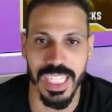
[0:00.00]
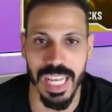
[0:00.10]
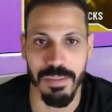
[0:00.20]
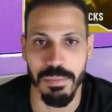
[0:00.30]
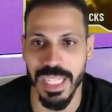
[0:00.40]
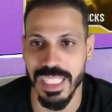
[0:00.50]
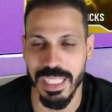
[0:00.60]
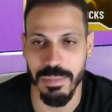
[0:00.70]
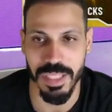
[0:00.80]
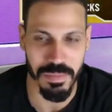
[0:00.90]
that. Ben
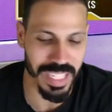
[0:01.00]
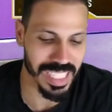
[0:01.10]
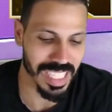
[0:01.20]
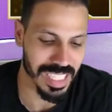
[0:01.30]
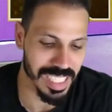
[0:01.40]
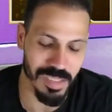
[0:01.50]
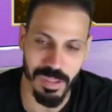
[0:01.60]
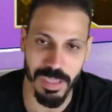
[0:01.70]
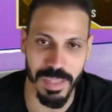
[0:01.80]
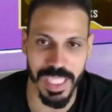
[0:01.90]
Simmons. It makes sense. It
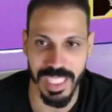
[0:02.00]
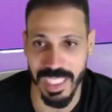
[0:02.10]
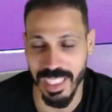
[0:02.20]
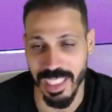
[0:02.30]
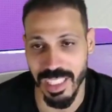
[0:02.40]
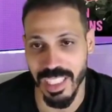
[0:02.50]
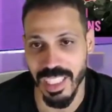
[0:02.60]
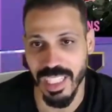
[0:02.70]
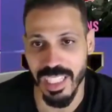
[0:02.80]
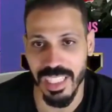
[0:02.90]
really makes sense.
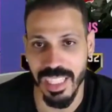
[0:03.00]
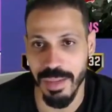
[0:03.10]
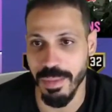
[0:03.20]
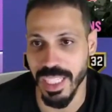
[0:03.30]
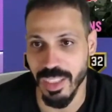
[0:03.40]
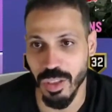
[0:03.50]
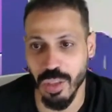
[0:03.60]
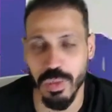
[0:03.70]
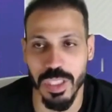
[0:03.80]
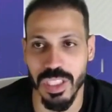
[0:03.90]
That makes
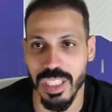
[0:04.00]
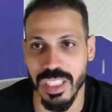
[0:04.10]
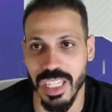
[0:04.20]
so much sense.